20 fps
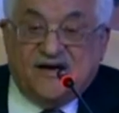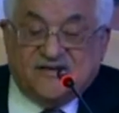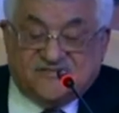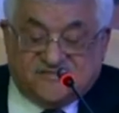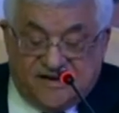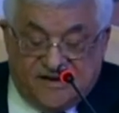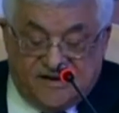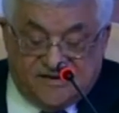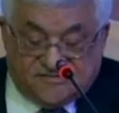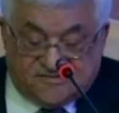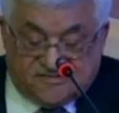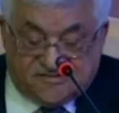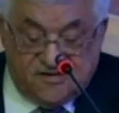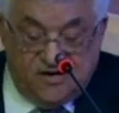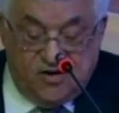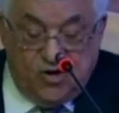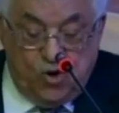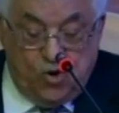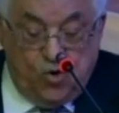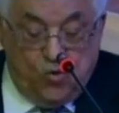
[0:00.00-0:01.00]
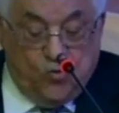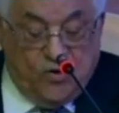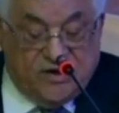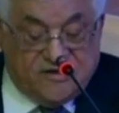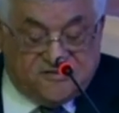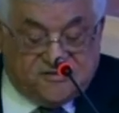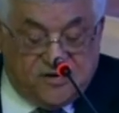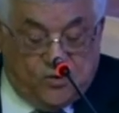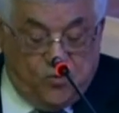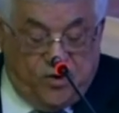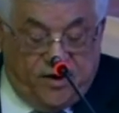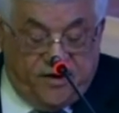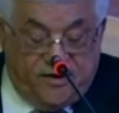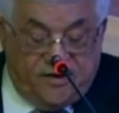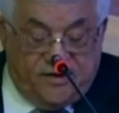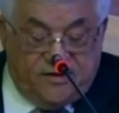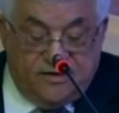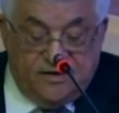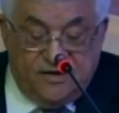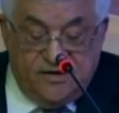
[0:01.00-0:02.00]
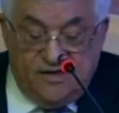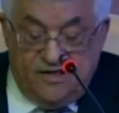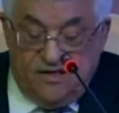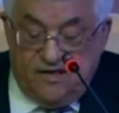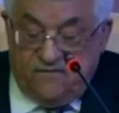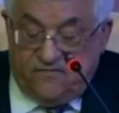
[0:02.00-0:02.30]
foremost, and core topic